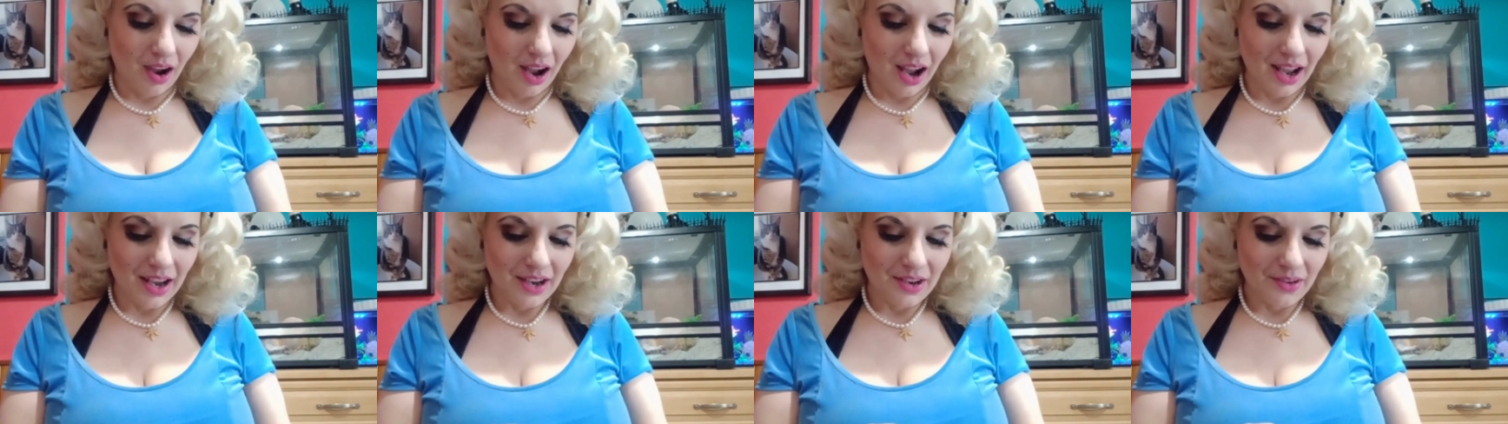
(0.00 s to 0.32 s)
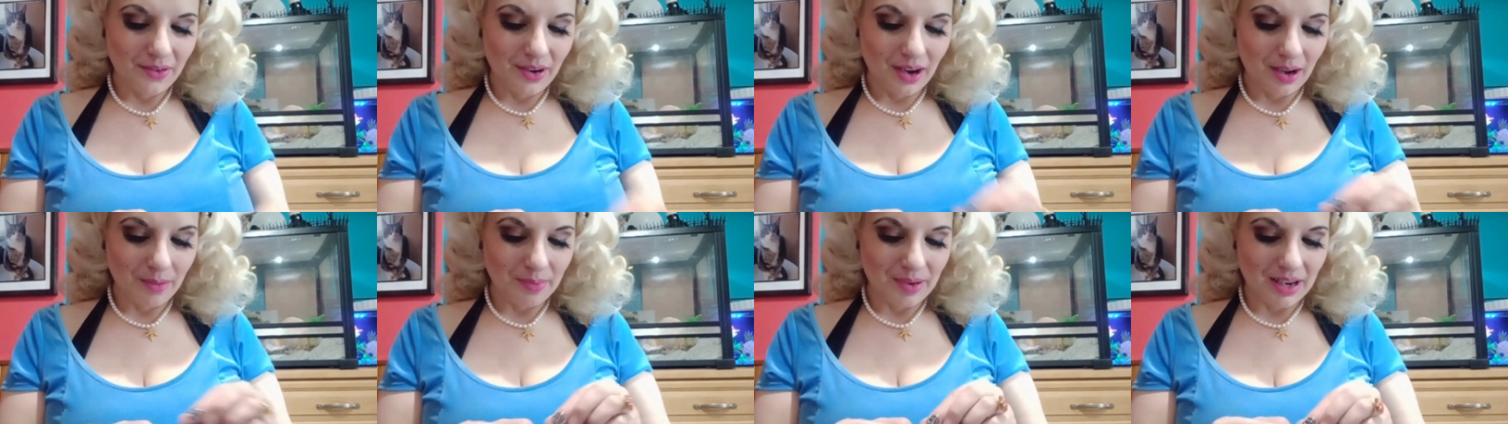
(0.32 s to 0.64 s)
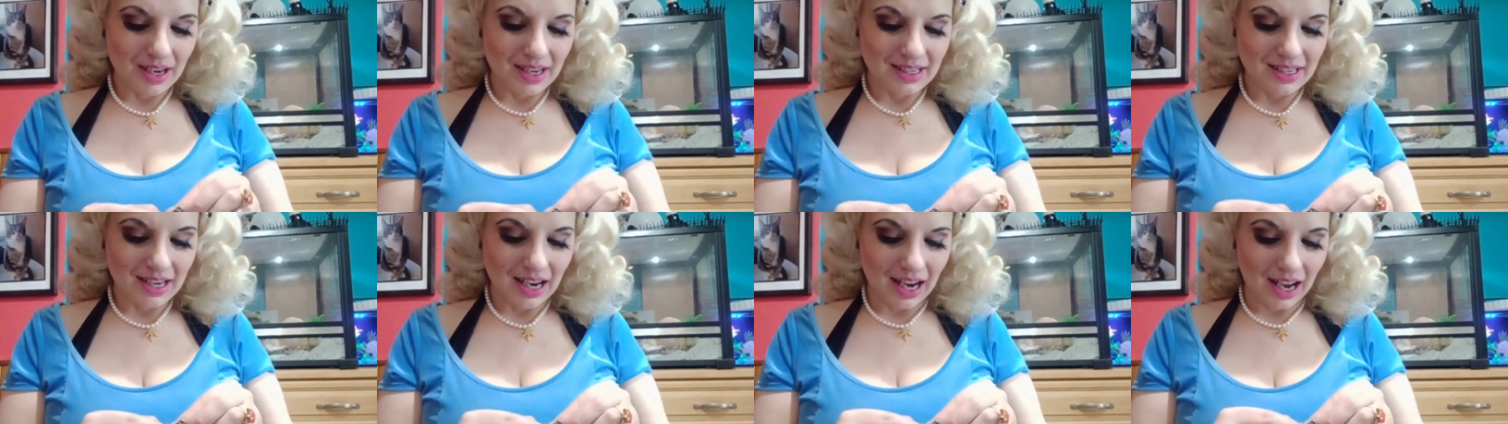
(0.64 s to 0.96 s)
I grew up in
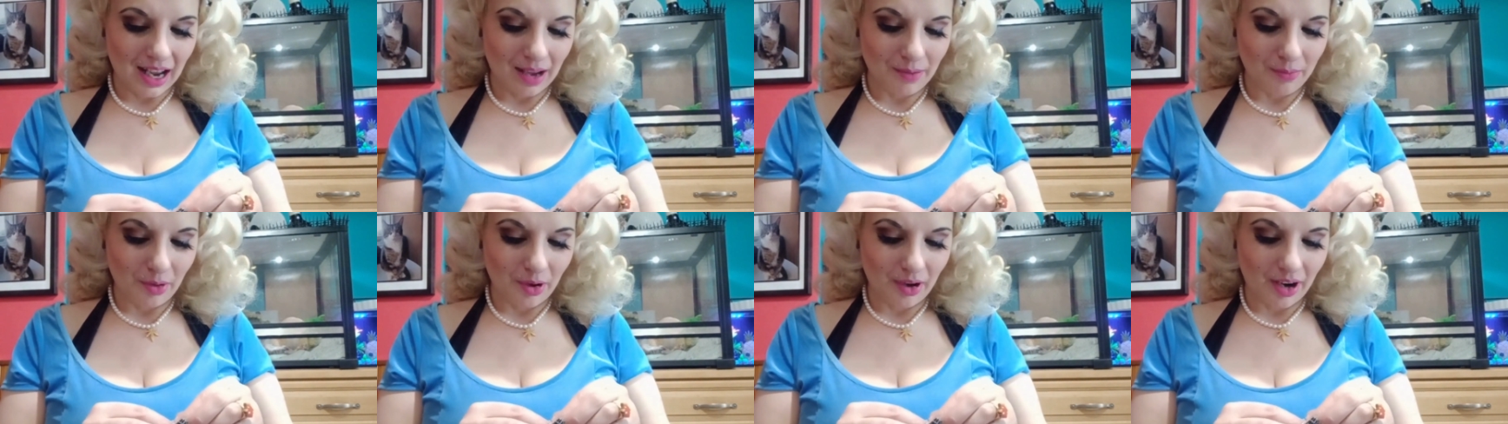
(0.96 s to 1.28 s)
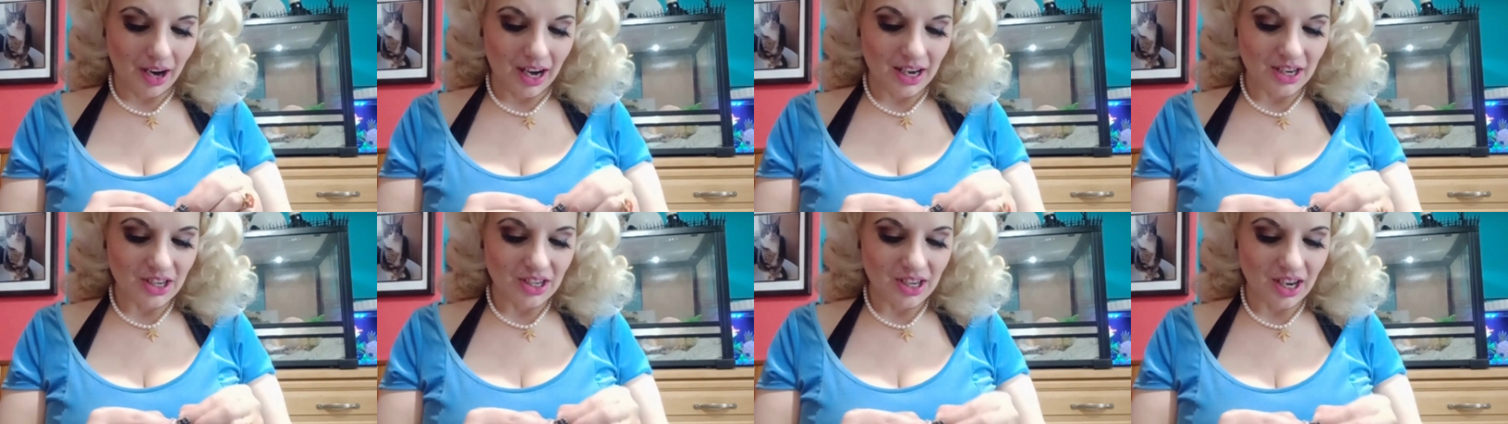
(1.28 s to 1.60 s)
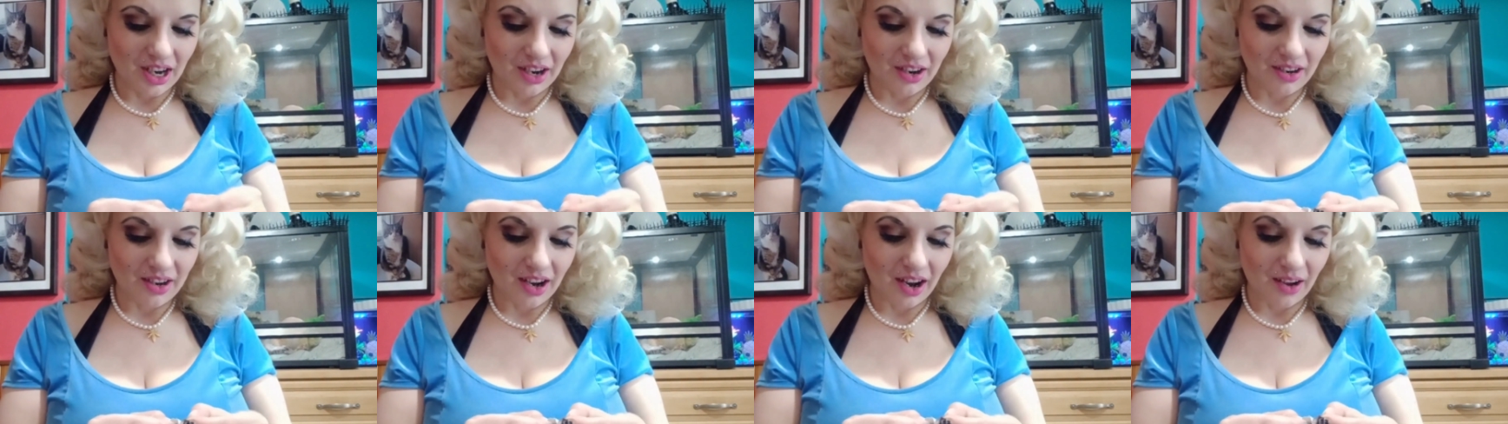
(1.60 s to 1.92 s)
a time where I
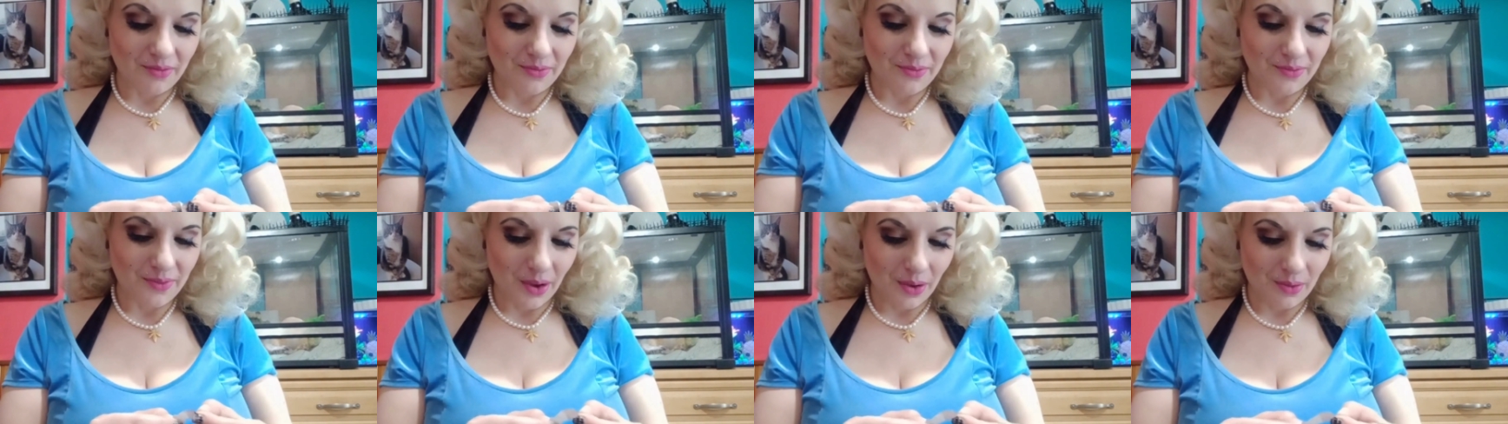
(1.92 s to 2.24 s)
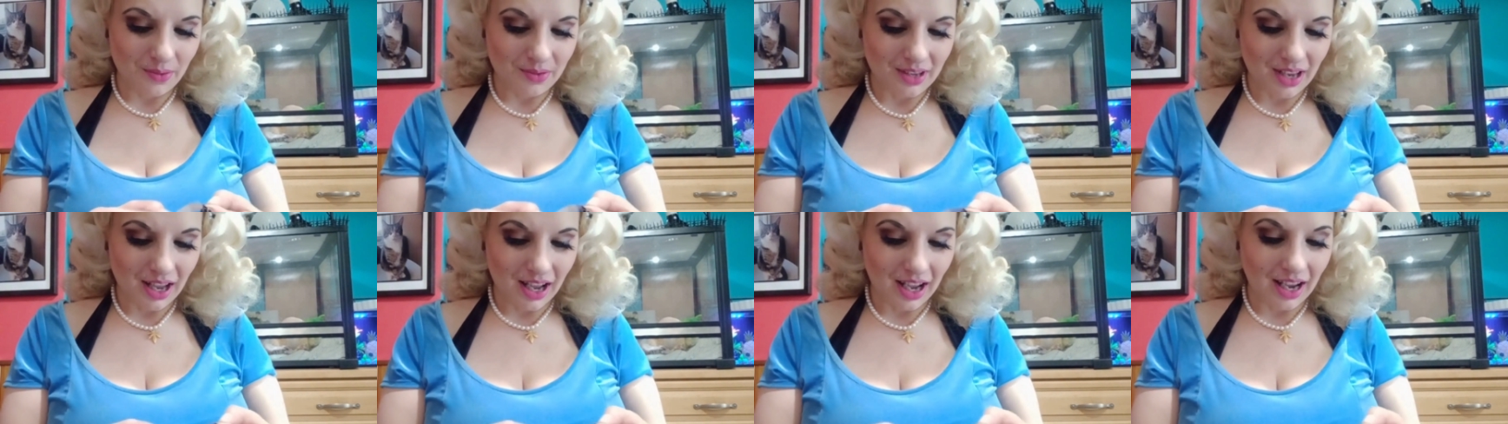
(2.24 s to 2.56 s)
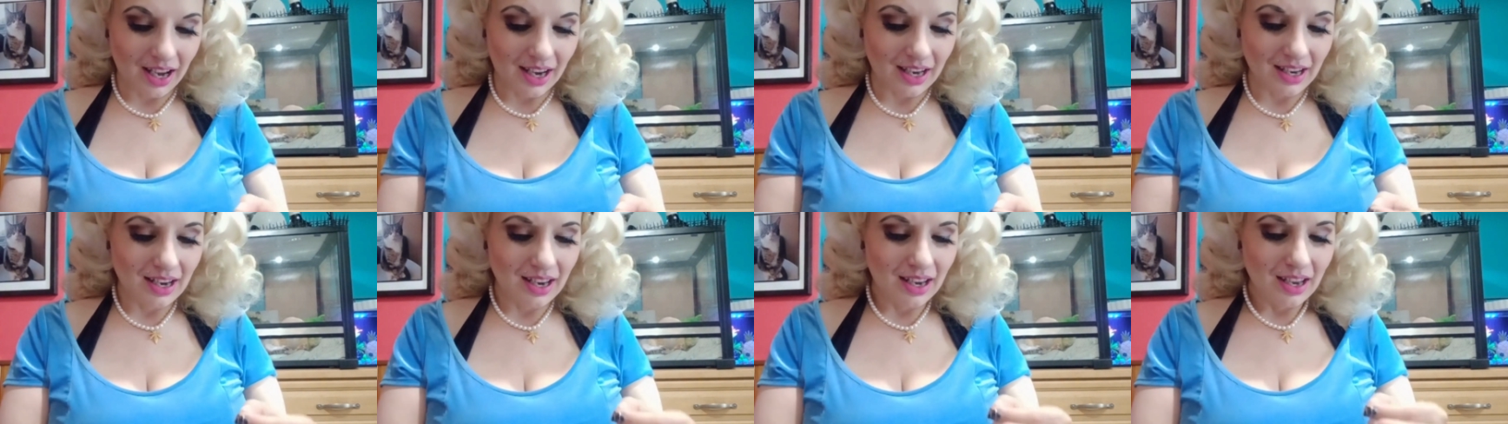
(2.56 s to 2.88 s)
shared a phone
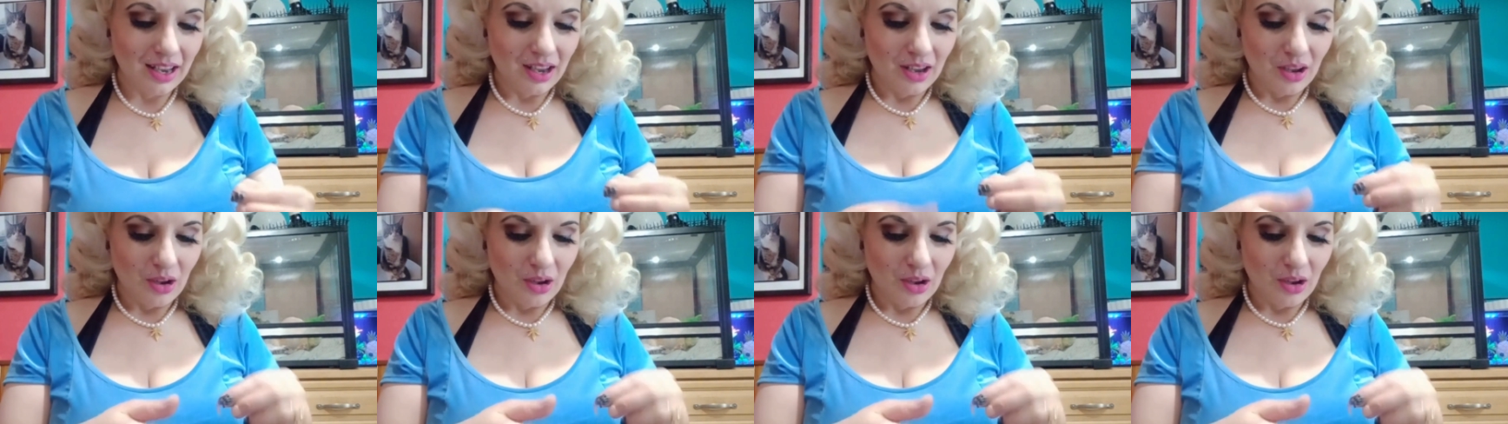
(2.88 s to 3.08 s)
line